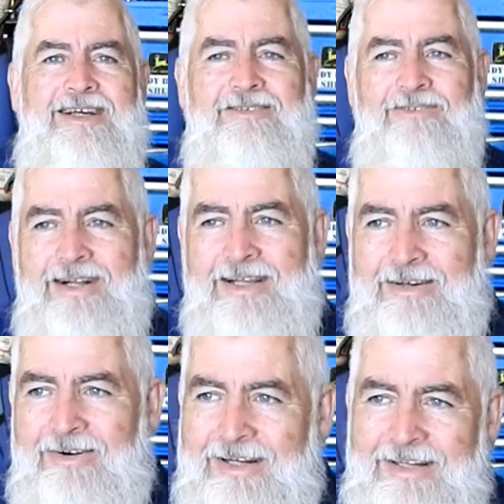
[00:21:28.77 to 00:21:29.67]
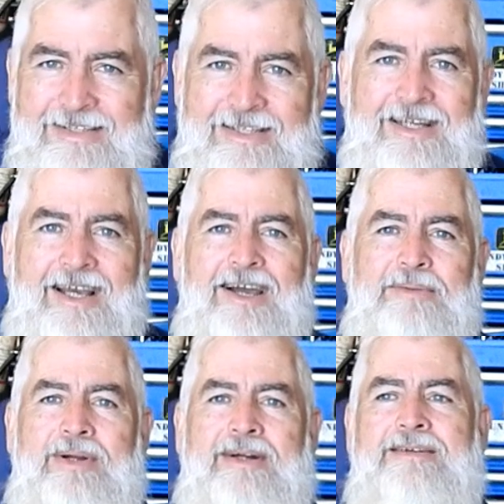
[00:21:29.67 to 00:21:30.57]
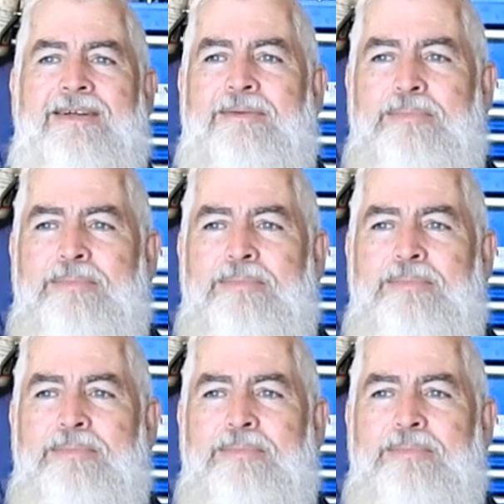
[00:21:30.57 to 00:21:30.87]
And well, he cracked this thing open, and he